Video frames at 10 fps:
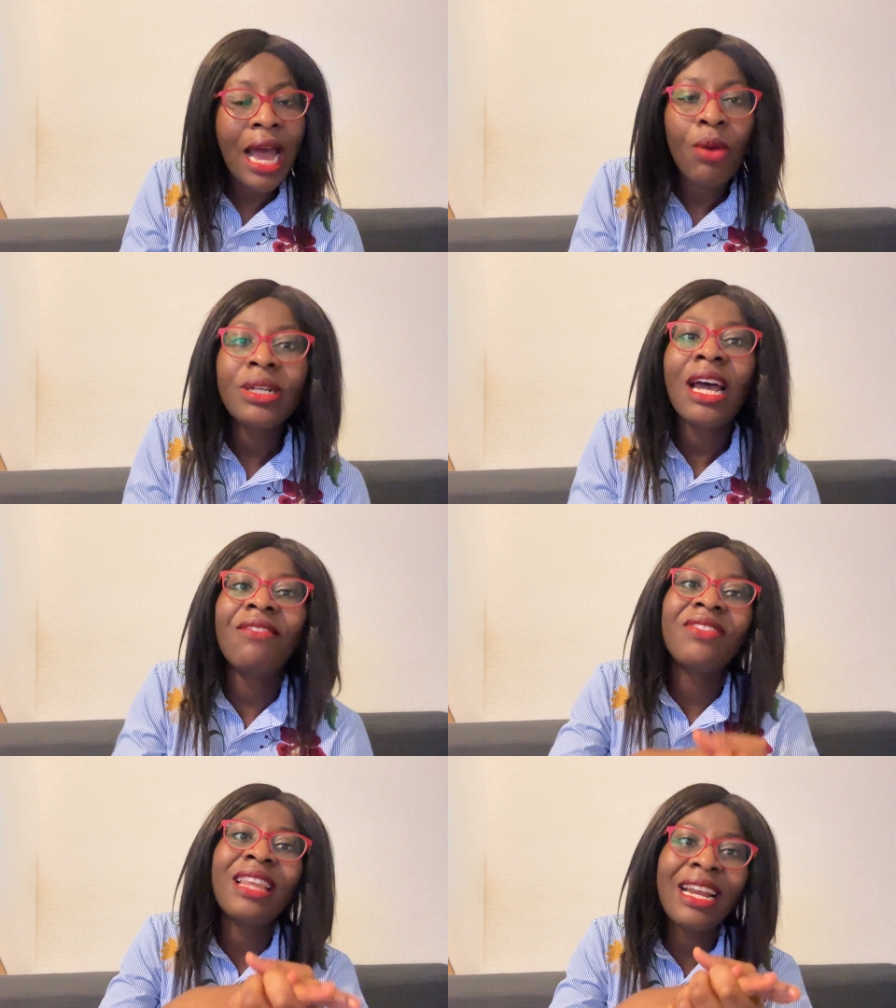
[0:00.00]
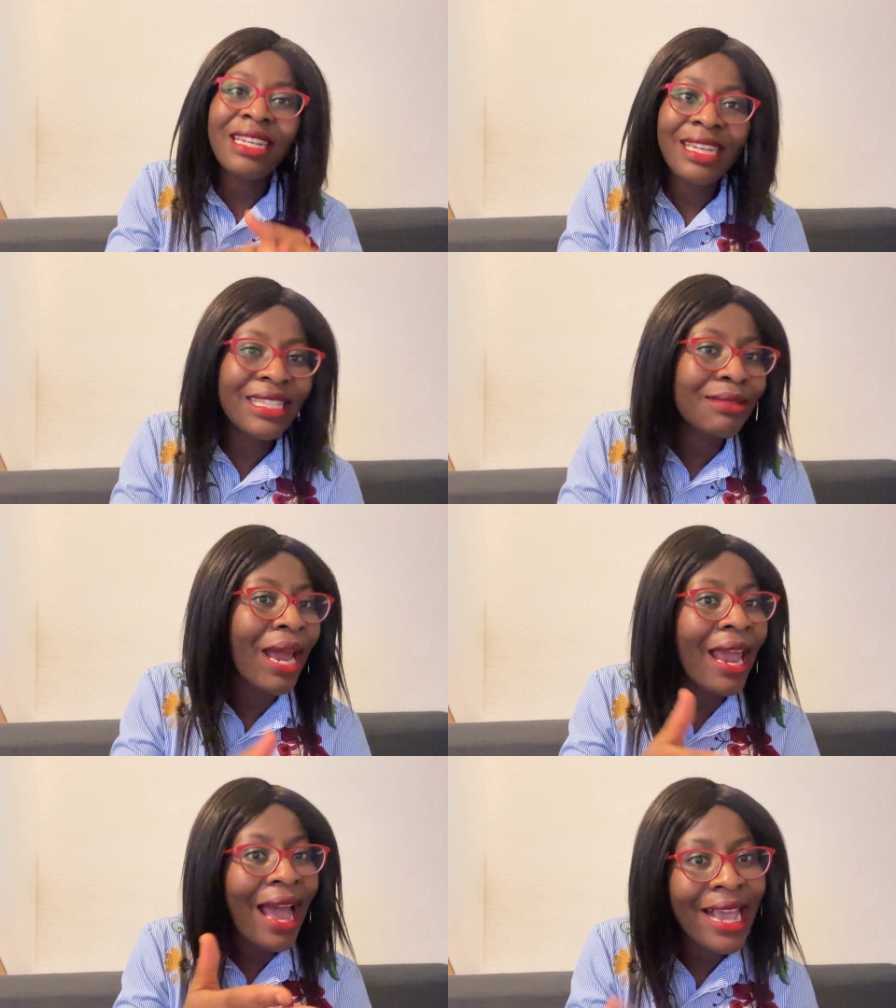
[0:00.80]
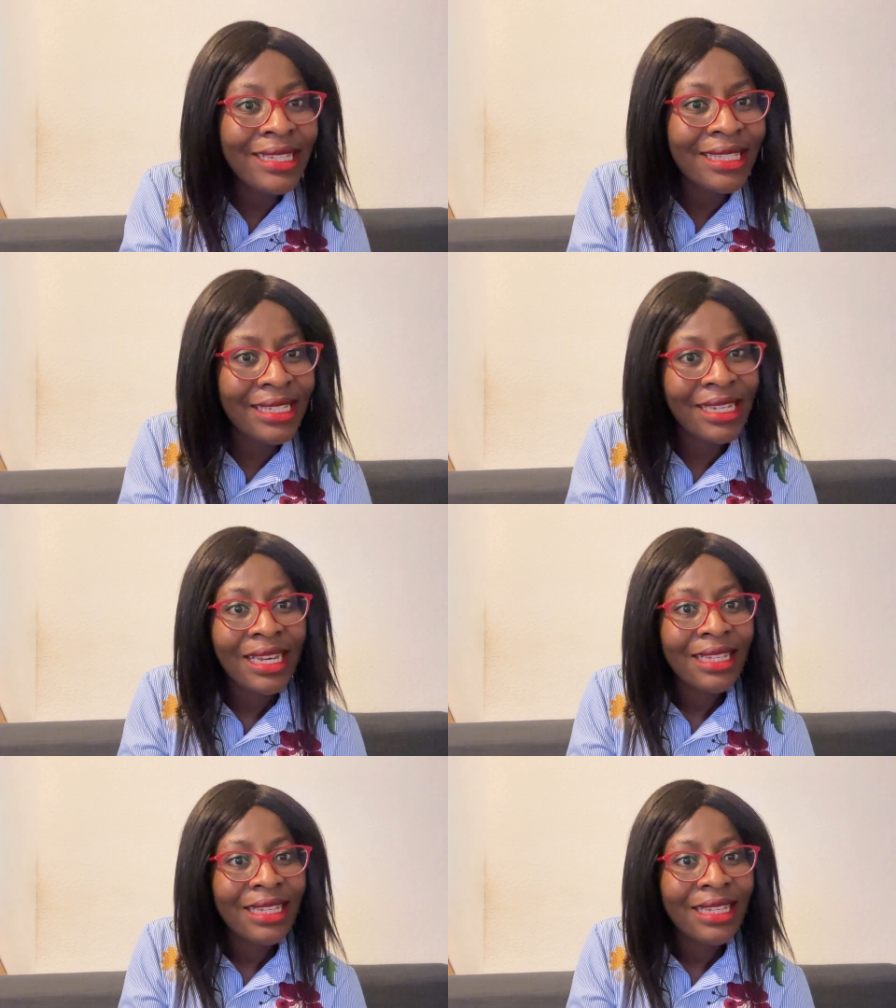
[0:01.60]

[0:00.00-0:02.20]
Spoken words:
I would have done this my IT.